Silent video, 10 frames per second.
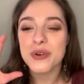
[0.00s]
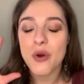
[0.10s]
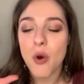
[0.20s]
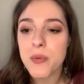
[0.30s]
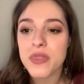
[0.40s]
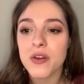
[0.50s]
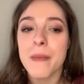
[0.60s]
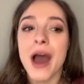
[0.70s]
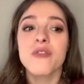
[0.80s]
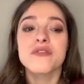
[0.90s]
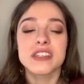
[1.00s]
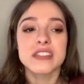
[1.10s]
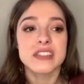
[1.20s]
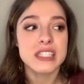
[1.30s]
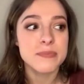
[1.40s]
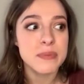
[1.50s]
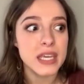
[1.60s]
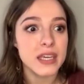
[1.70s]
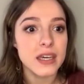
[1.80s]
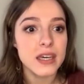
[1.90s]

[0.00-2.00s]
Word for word: would open their mouths and speak,